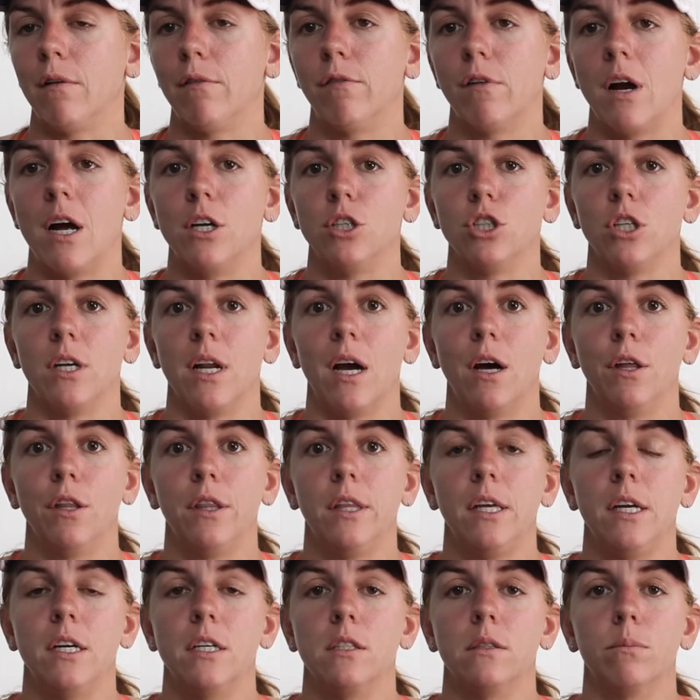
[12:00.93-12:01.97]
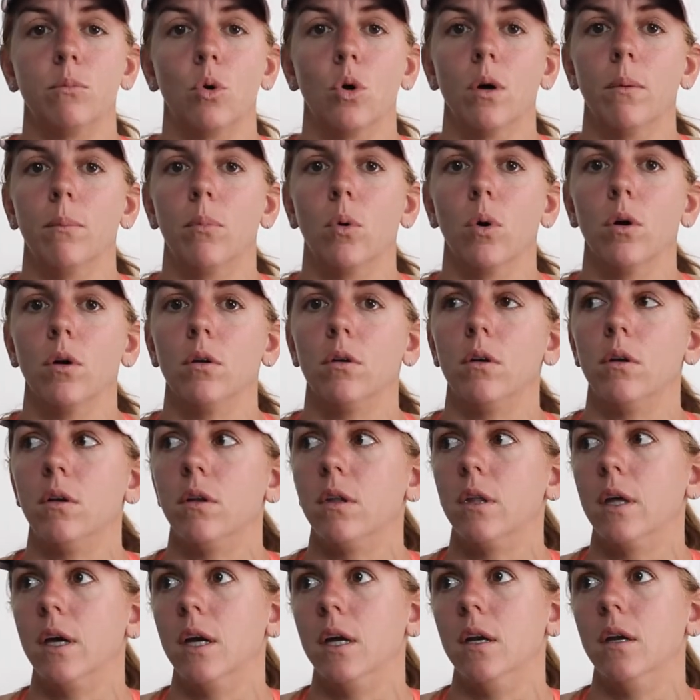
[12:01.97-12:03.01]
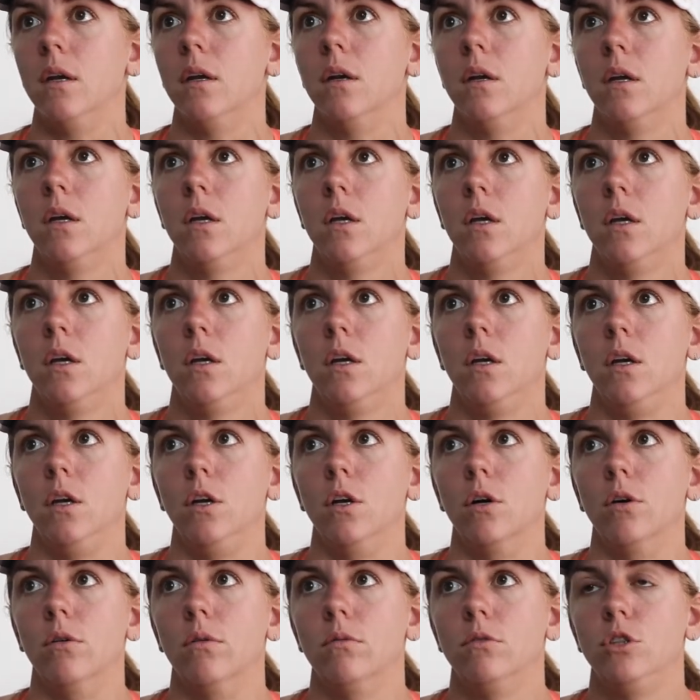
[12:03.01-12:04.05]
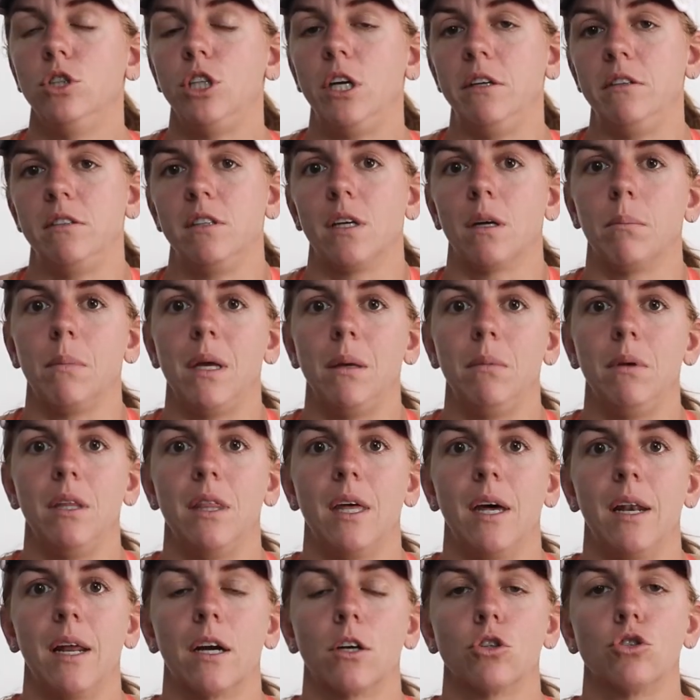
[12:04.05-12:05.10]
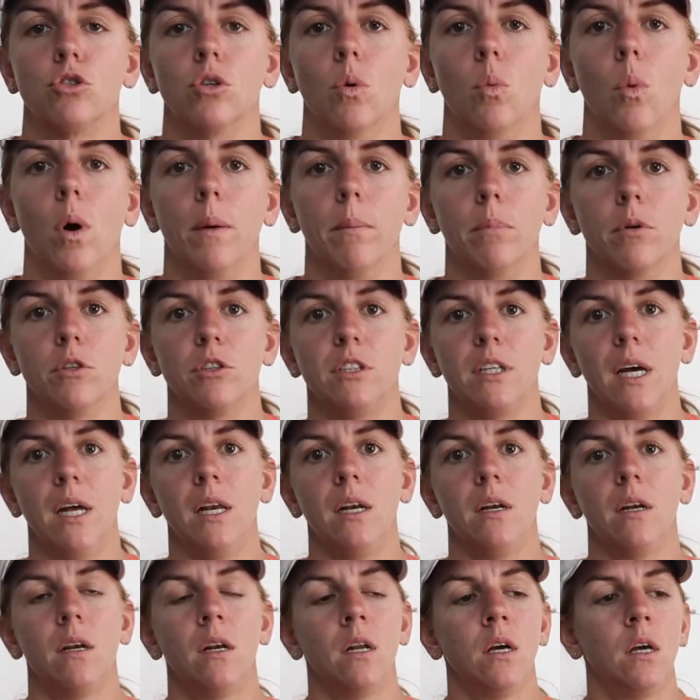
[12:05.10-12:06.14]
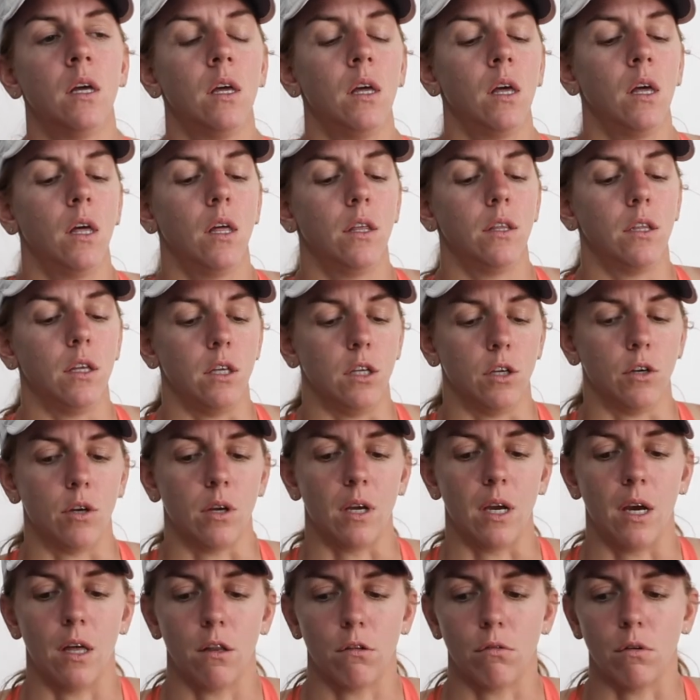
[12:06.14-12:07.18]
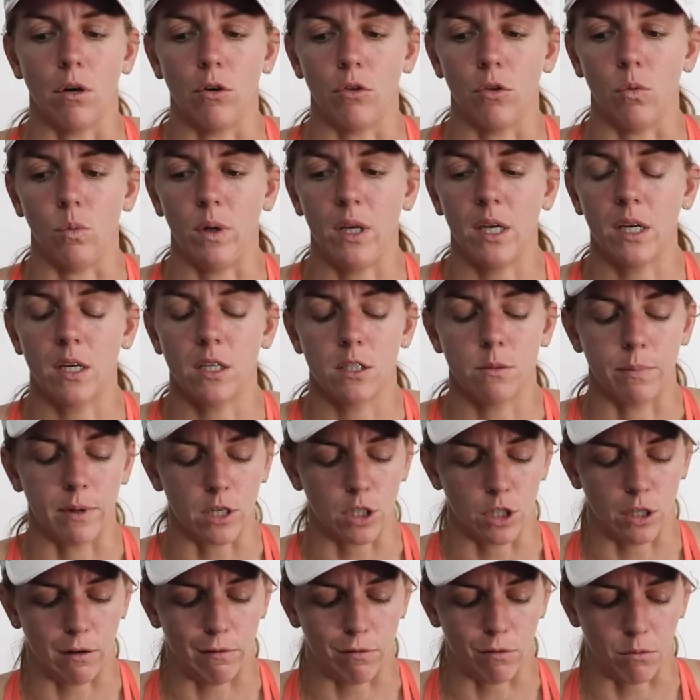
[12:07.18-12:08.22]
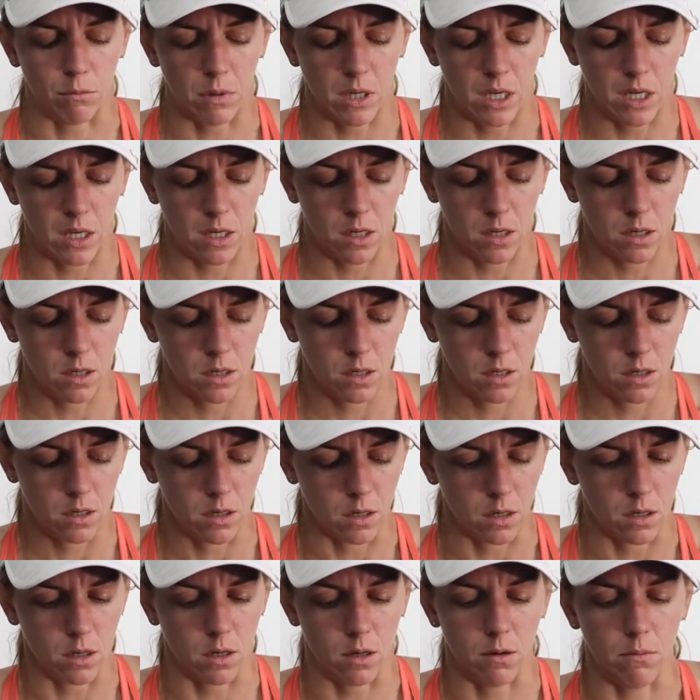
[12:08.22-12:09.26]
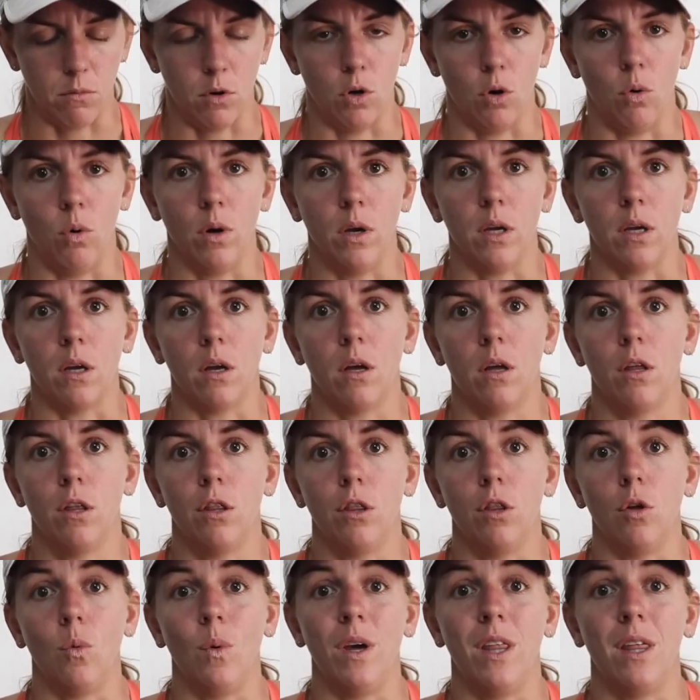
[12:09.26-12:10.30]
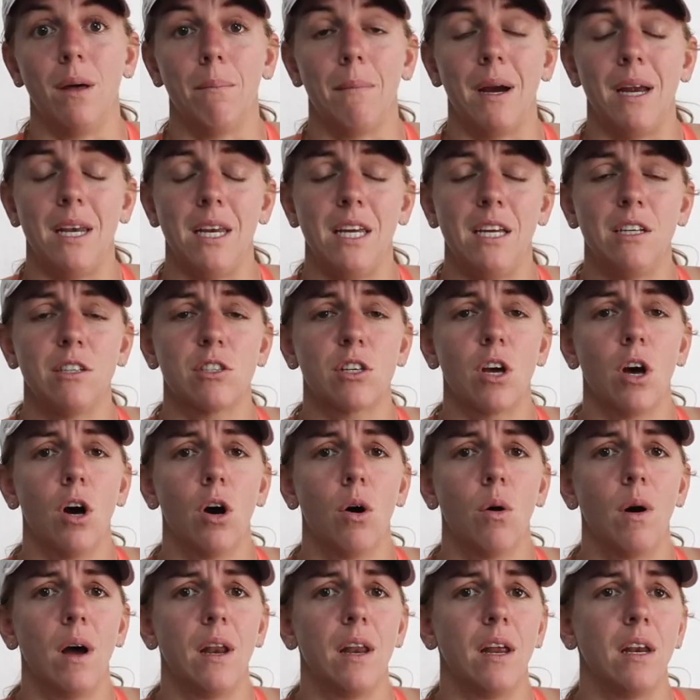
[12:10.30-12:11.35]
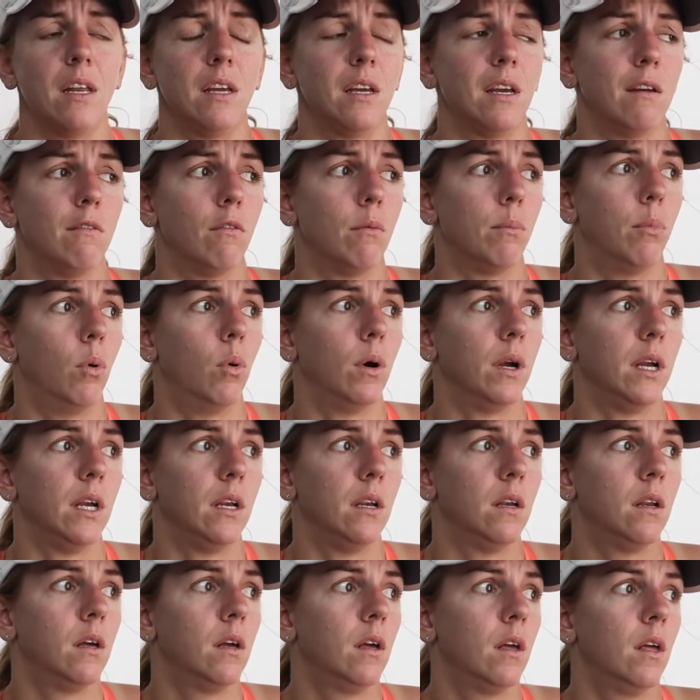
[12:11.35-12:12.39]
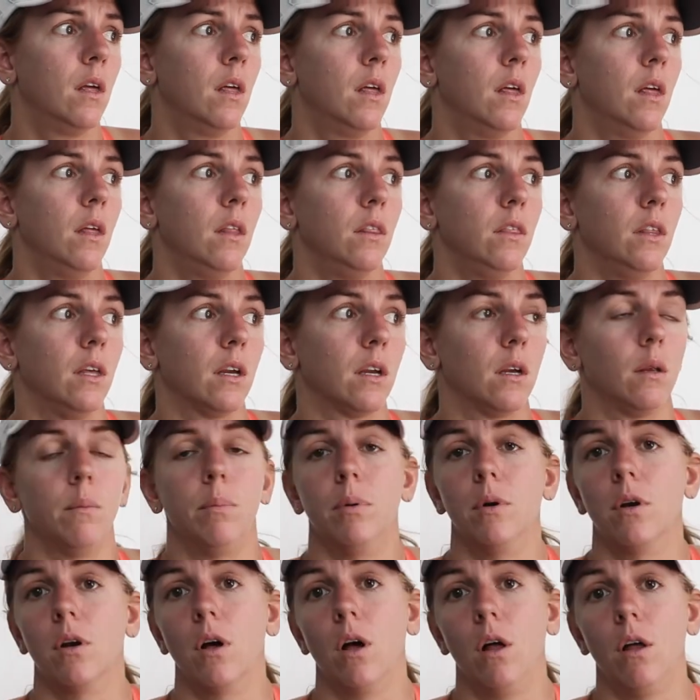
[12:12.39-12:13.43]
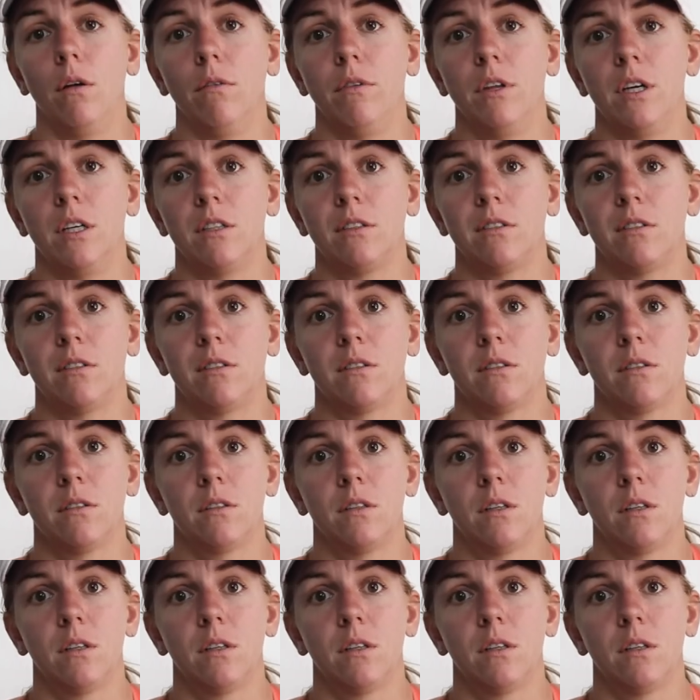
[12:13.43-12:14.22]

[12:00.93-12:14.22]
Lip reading: fresh and healthy is more important than, you know, chasing maybe that extra 1% that you can get throughout the week, especially for me. Knowing the way that my knees go at any given point, they could put all this